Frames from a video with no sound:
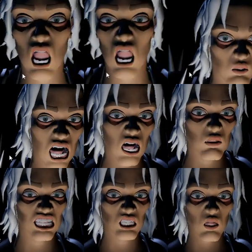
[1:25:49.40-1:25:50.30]
hit the ground
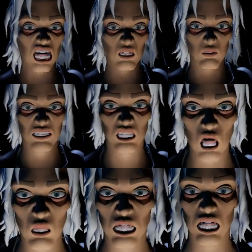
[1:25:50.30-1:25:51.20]
and cradle the
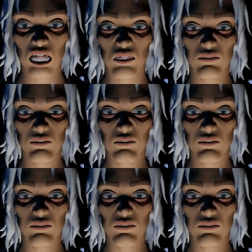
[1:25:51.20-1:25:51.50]
dog. The